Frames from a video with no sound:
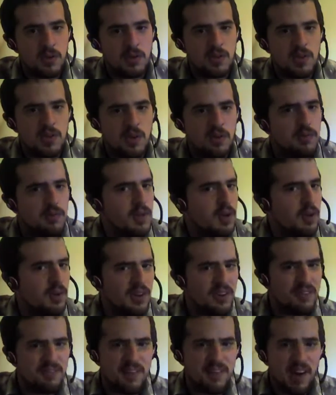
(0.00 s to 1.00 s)
So the
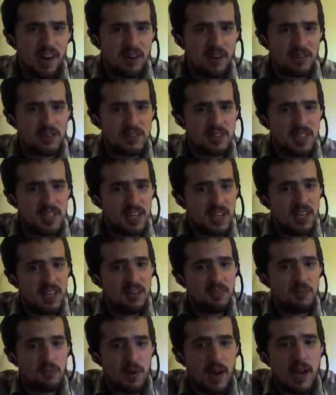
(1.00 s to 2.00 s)
only pharaohs that
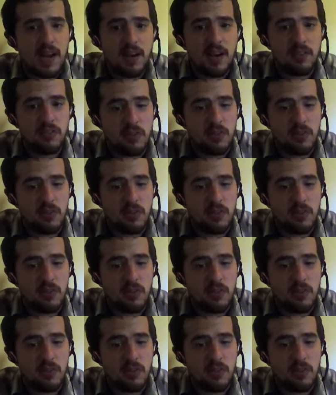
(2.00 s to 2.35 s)
reigned